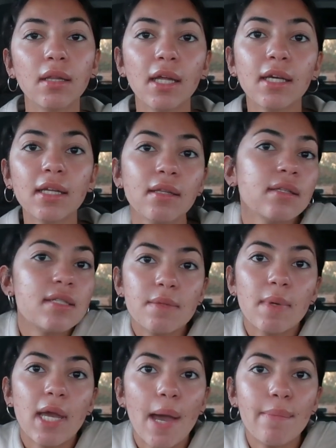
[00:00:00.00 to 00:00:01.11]
like this is
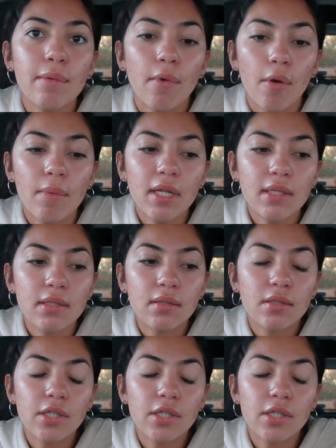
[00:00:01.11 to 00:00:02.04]
my happy moments.